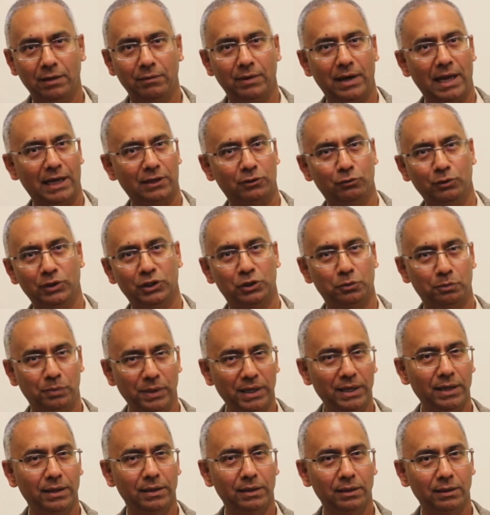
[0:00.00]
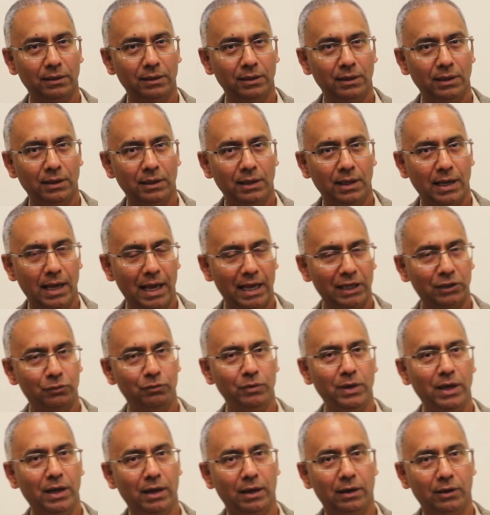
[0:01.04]
Even as we speak,
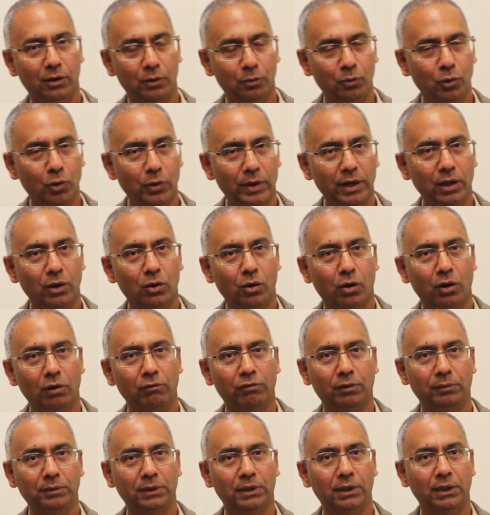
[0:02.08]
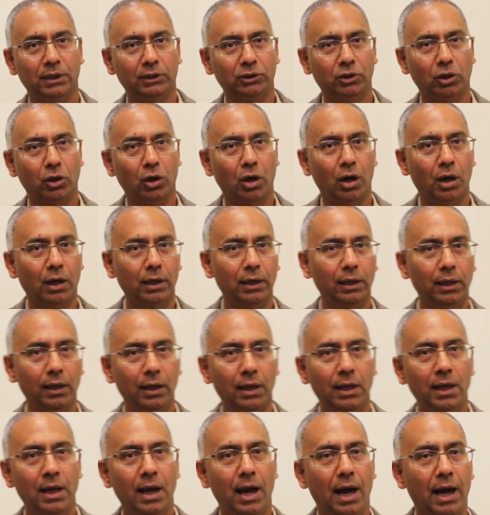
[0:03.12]
as we are removing coal from the earth or
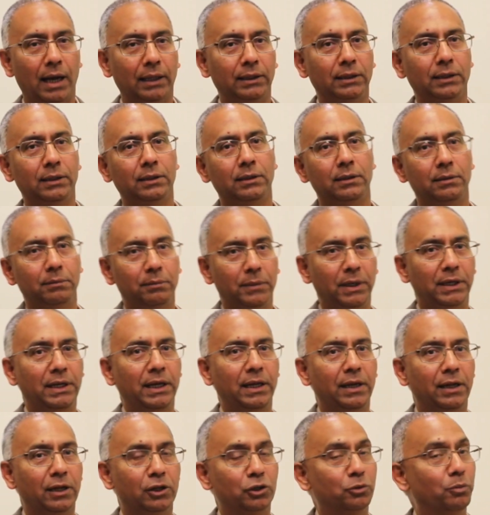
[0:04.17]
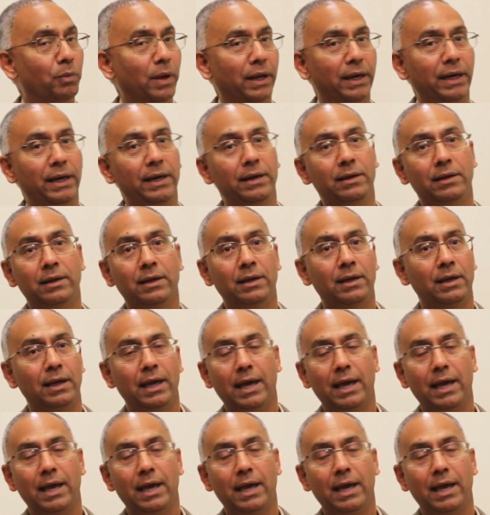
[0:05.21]
oil, other materials buried,